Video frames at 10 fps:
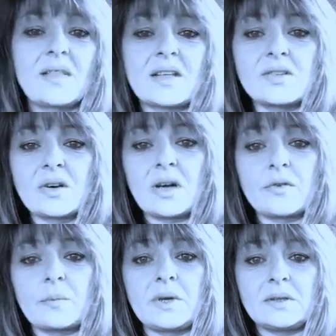That's our
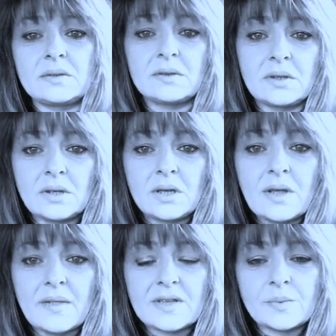government.
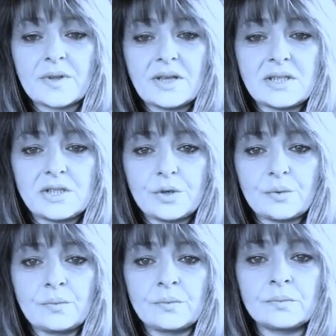That's what they do.
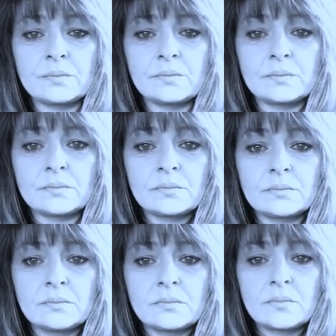
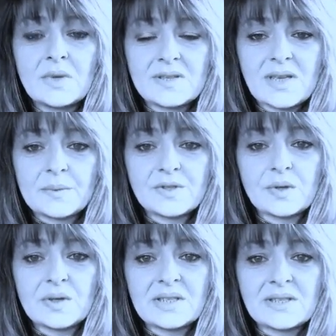It's
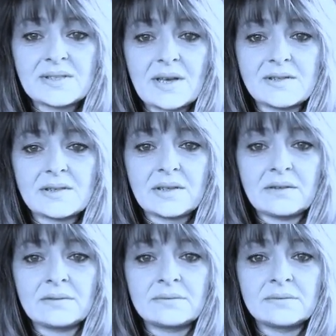absolutely
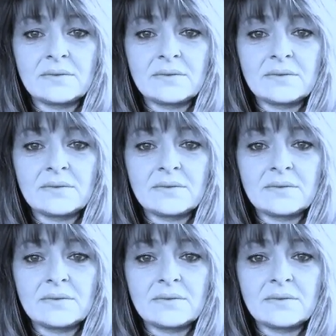disgusting.